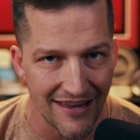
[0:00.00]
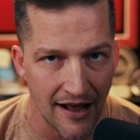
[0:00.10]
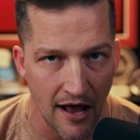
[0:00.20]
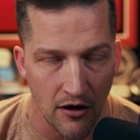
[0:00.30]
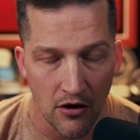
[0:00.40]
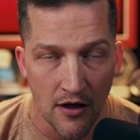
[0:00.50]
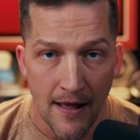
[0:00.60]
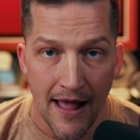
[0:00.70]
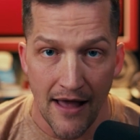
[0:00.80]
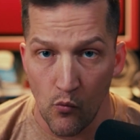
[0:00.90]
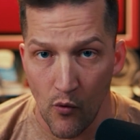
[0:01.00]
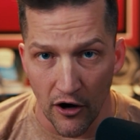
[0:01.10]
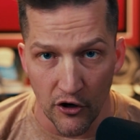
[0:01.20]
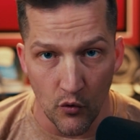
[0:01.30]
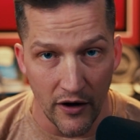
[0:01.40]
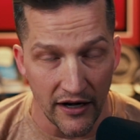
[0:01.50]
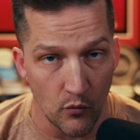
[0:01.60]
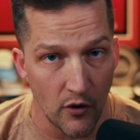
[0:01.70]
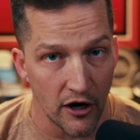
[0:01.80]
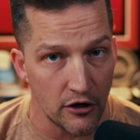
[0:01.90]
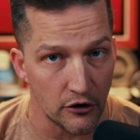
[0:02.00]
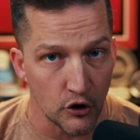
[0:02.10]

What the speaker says: and out. Where are you winning? Where are you